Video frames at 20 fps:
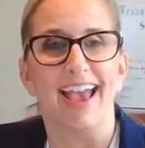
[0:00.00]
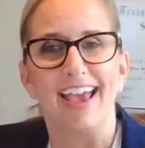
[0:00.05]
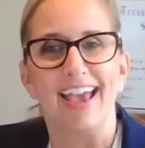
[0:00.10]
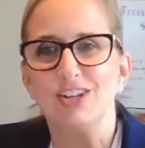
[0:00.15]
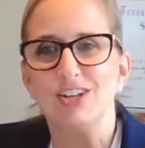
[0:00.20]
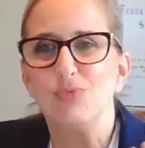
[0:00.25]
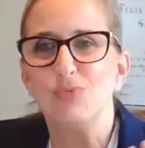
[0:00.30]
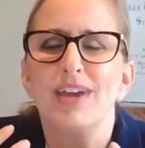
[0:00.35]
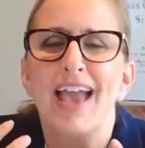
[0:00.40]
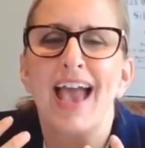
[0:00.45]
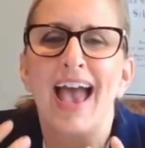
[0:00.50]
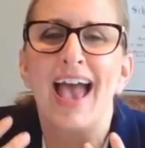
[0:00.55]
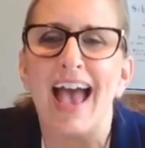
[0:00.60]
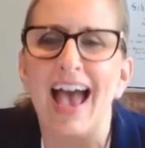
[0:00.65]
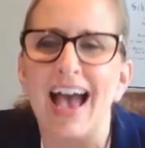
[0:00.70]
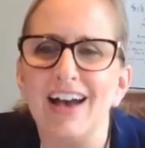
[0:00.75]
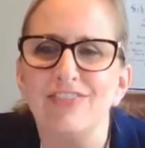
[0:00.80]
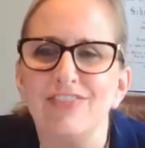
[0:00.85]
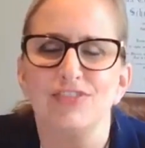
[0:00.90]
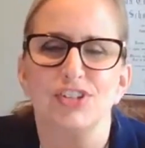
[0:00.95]
And we
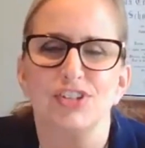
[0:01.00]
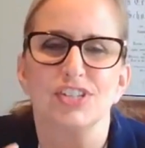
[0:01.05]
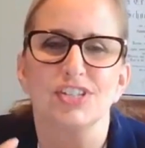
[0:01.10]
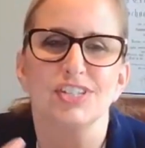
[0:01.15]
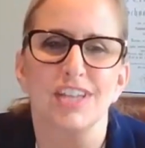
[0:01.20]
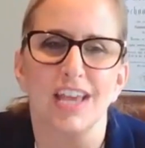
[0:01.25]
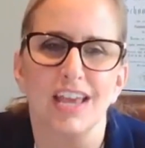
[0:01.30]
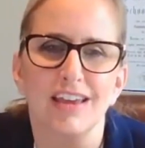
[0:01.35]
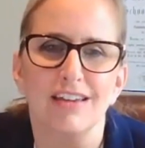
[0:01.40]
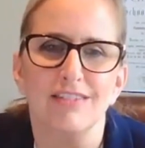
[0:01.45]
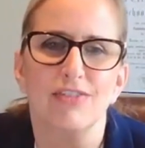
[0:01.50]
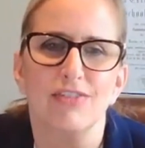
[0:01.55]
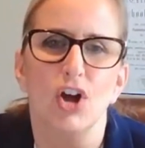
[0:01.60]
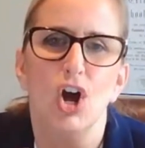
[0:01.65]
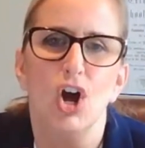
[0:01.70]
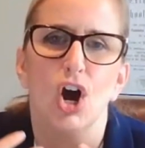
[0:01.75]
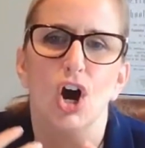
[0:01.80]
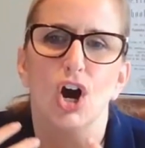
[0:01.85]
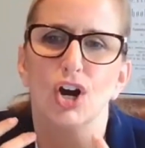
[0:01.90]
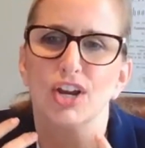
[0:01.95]
have to save
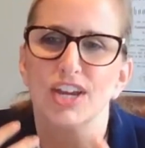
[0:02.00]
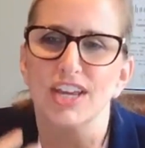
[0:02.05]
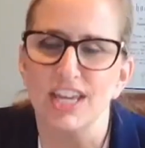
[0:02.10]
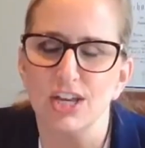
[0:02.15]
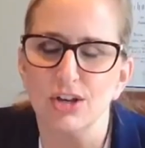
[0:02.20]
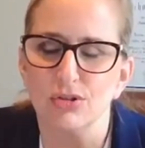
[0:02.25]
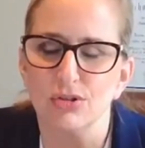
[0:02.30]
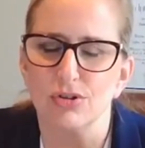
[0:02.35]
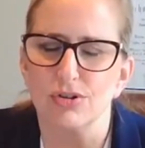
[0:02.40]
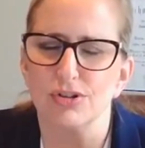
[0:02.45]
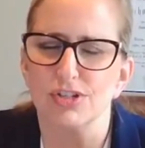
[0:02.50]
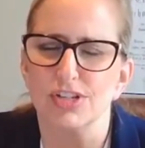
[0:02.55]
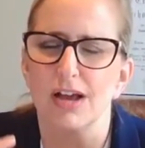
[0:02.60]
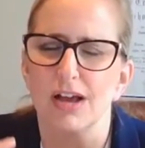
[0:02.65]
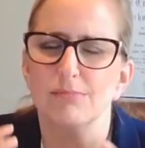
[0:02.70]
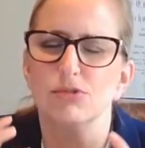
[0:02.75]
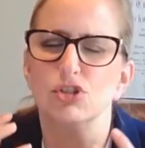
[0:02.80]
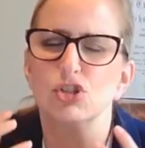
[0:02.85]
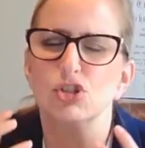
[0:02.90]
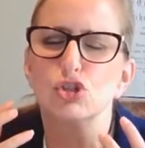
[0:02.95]
our healers.
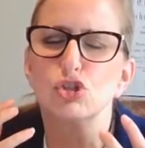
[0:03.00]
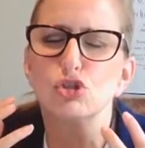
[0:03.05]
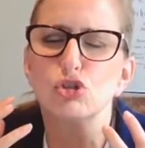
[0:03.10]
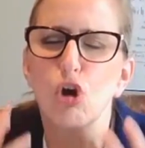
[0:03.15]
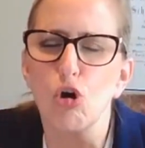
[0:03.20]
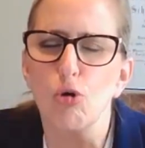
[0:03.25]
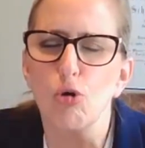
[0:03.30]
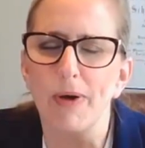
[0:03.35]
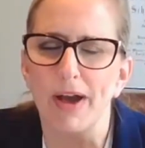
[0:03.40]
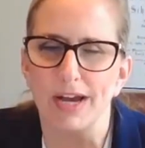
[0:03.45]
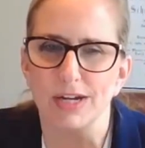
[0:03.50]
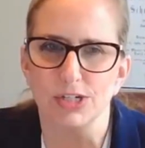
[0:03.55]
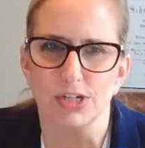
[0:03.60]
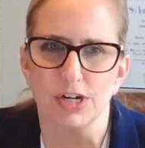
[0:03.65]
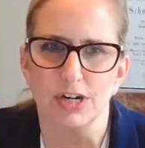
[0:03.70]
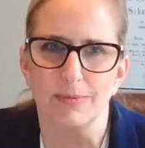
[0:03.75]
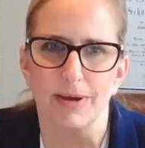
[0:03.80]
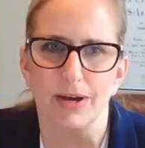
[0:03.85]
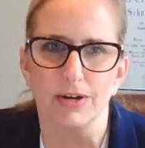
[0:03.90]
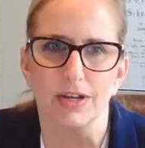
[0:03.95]
I'm so
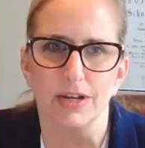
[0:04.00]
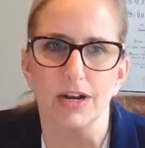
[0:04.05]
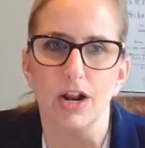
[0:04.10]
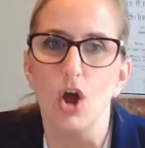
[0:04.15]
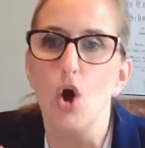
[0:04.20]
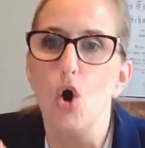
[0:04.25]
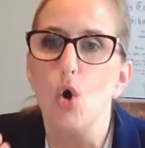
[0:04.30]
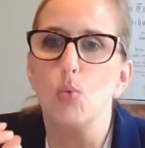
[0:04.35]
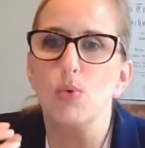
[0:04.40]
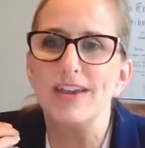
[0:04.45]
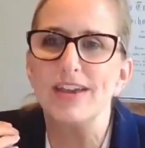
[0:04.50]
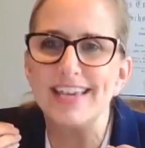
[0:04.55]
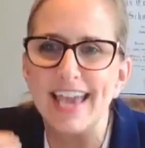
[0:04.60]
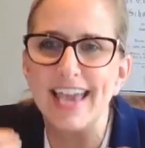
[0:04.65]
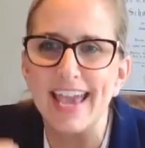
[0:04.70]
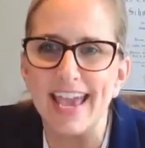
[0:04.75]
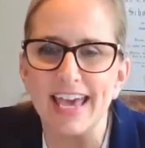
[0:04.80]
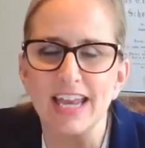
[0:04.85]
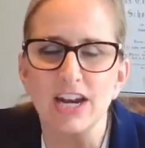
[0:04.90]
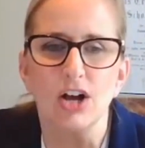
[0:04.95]
passionate about it. We
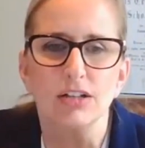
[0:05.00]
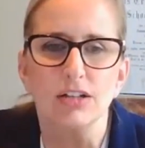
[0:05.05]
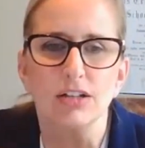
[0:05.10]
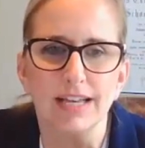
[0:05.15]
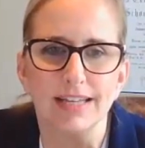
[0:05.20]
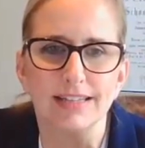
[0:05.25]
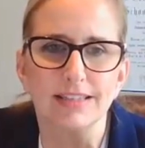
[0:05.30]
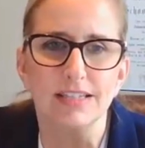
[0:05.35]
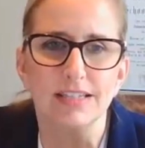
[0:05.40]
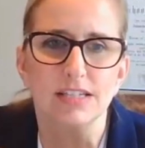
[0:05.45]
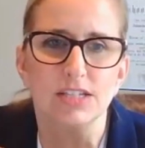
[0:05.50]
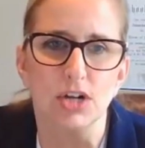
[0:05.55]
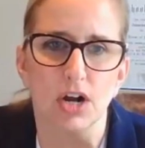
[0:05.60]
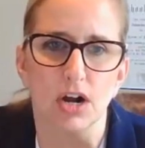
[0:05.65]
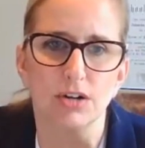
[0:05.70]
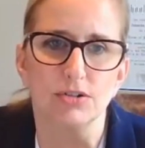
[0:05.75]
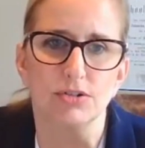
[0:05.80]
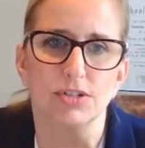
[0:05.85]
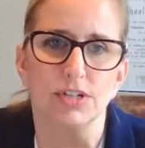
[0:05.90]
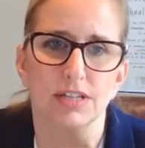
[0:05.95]
cannot let these
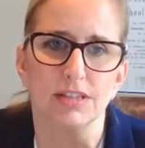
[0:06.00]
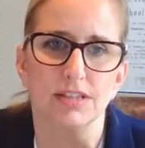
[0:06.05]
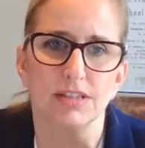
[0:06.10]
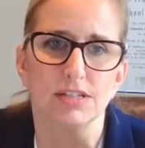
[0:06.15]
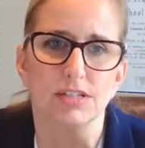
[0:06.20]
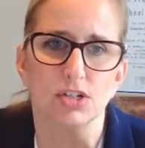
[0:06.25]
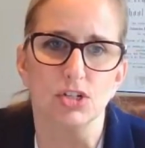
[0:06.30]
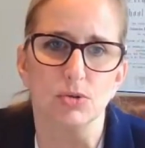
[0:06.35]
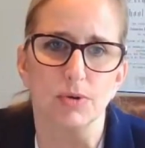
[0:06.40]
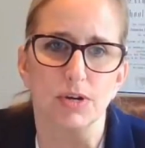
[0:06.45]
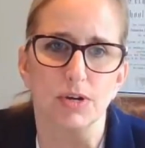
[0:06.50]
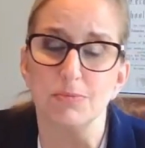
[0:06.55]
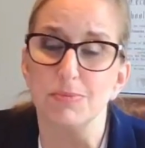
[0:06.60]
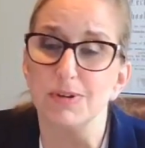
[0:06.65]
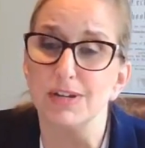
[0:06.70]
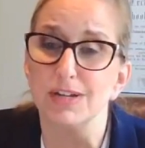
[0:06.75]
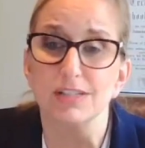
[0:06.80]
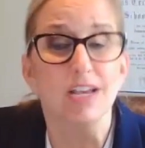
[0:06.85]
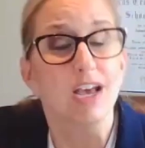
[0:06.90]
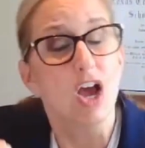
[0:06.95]
doctors get in this
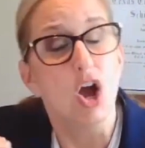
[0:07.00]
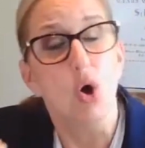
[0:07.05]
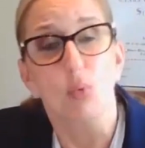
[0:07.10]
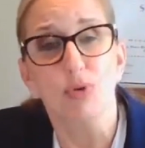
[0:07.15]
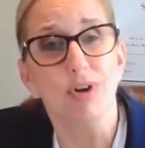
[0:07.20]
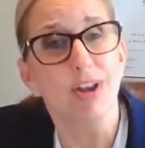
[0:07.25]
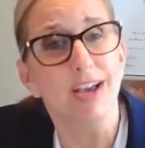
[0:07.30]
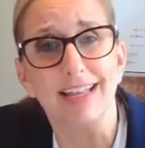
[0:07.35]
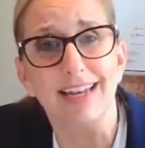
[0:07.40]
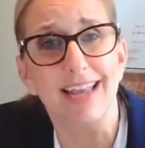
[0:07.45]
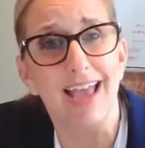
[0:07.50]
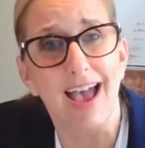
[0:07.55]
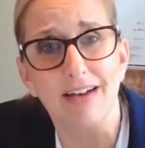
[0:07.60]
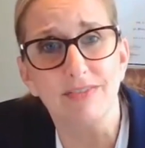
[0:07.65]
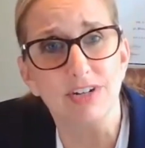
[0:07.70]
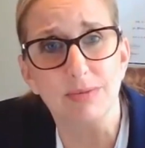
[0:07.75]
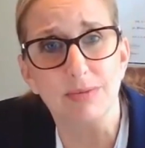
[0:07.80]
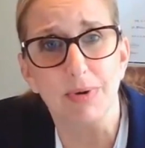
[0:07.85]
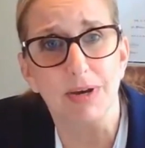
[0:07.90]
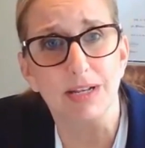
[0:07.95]
situation because we're not going to
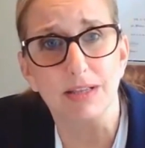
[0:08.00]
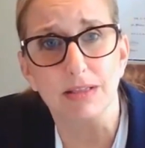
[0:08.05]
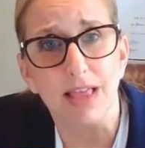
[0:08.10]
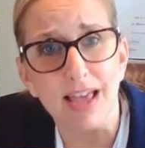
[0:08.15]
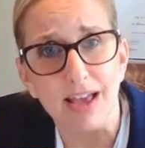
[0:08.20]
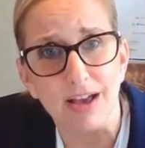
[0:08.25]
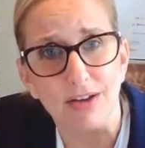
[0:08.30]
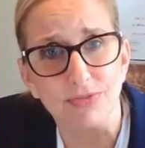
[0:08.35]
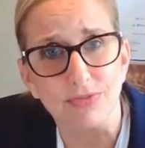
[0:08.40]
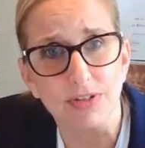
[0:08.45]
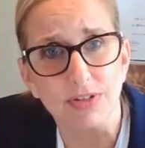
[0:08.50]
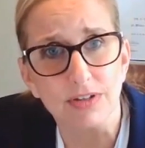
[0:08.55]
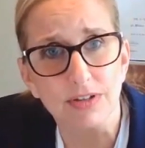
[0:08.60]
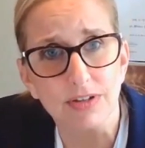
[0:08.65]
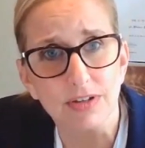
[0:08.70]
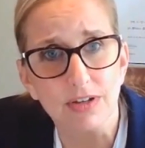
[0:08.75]
have anybody left.